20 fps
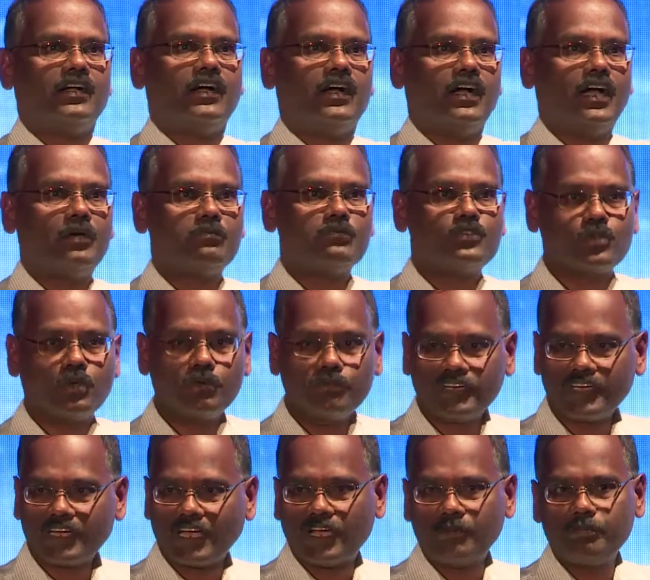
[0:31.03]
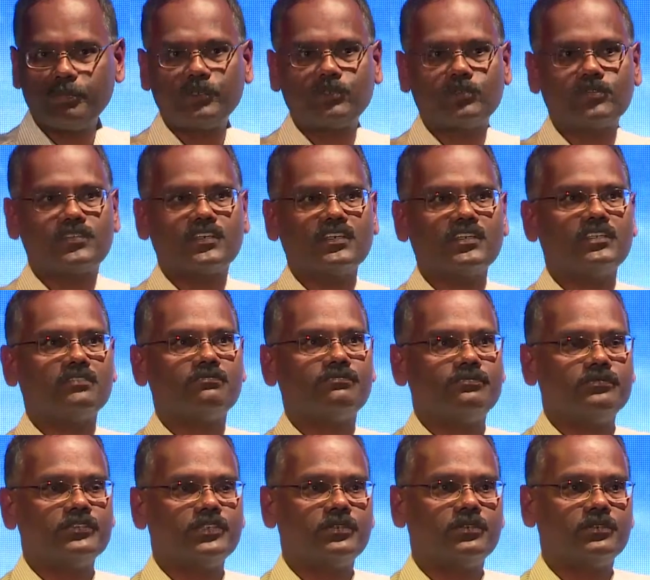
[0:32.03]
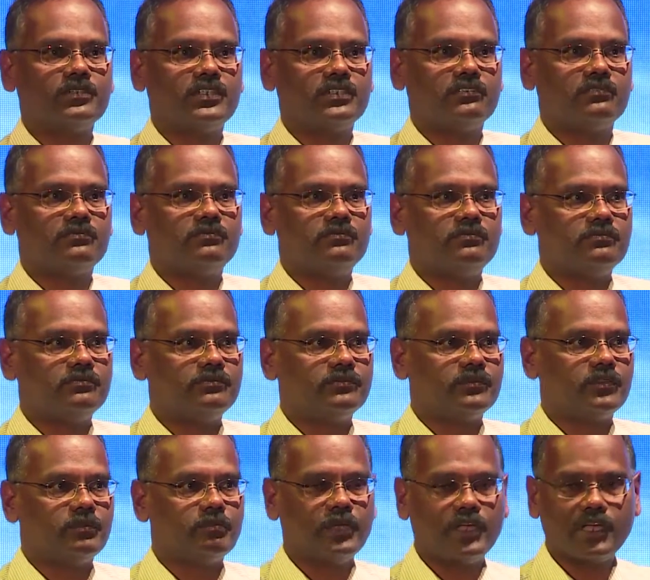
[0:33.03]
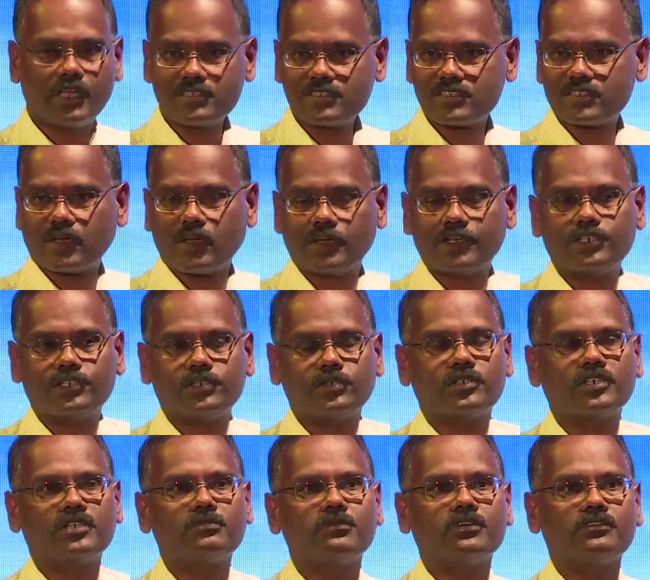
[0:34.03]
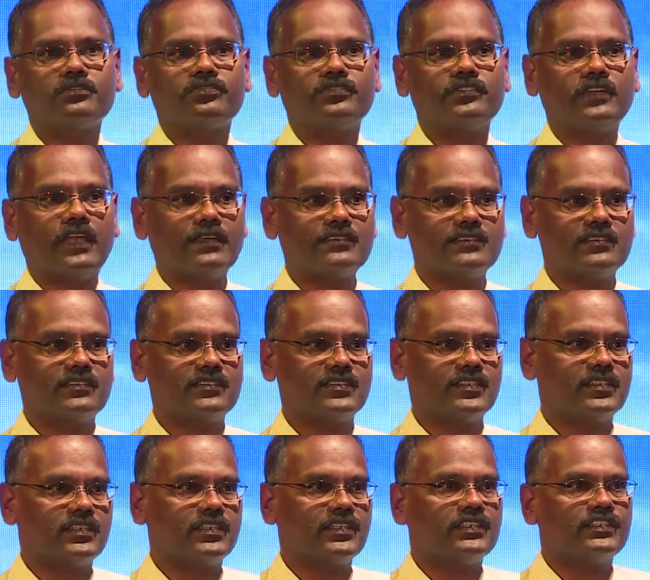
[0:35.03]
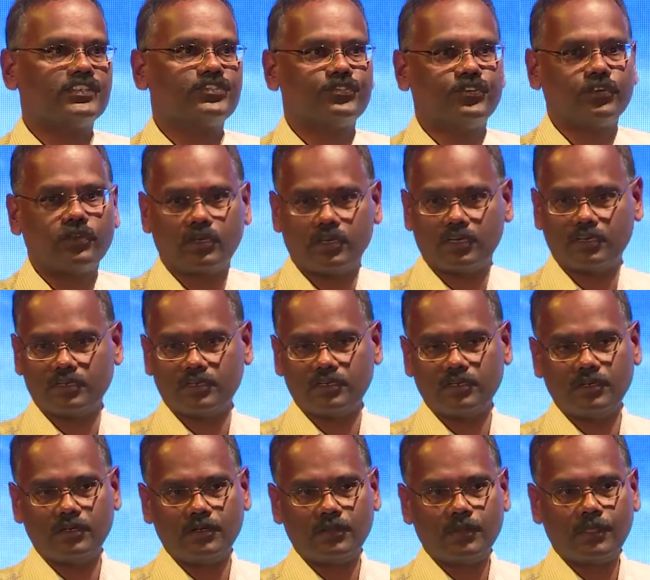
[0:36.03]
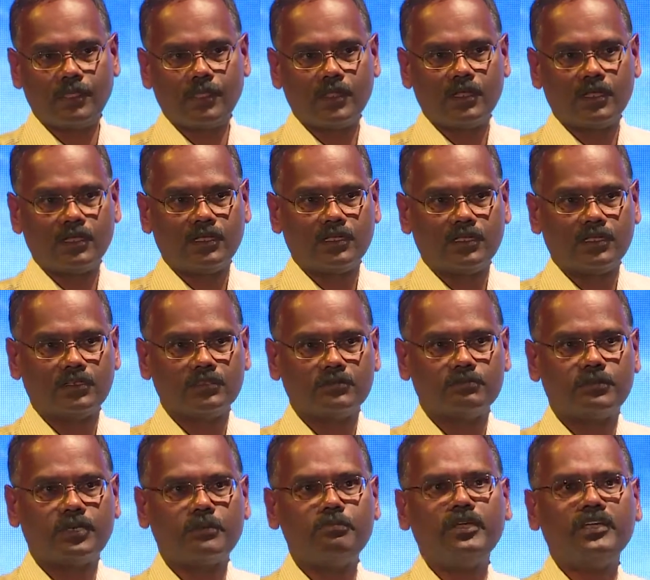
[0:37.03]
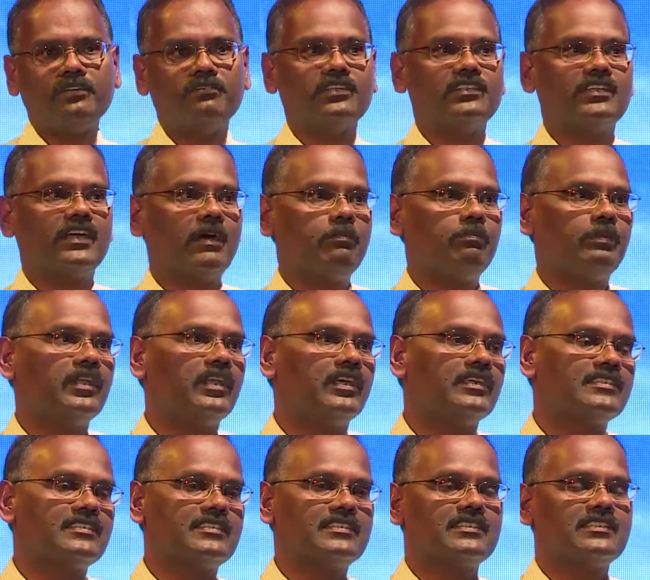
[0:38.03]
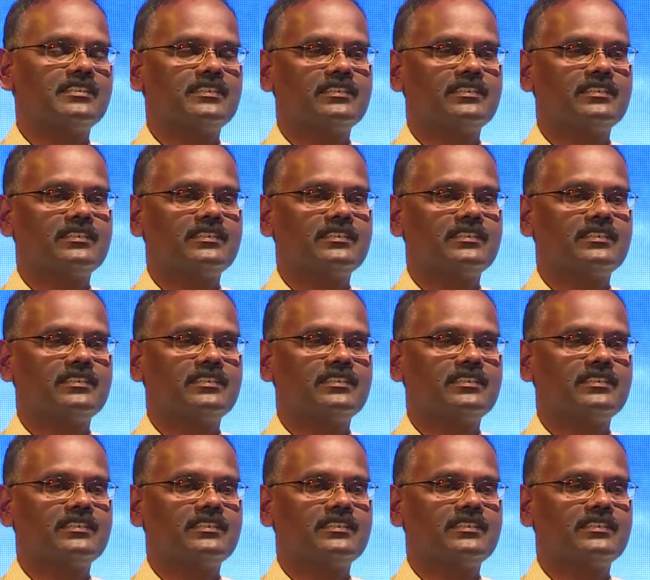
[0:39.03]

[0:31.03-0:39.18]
I'm so very happy to see the biggest auditorium of Nasik city is full, brimming with happiness,